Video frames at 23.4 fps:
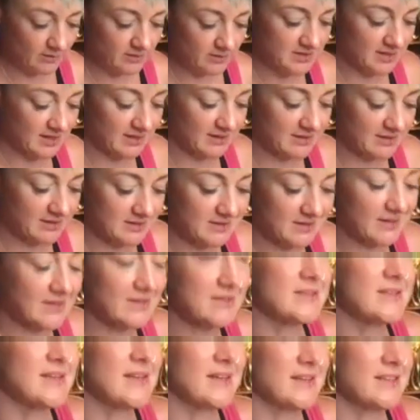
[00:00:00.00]
the sand is going
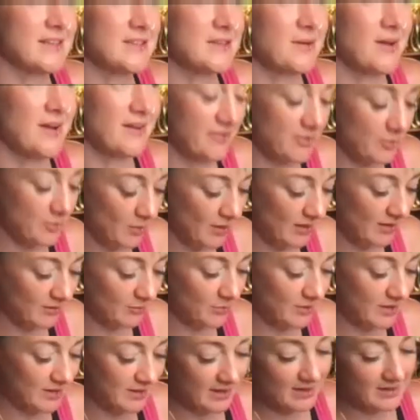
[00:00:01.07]
to stick. So everywhere
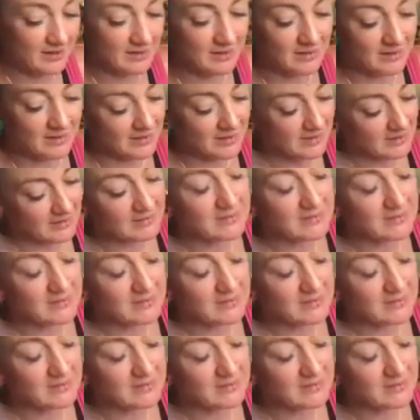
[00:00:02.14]
that we then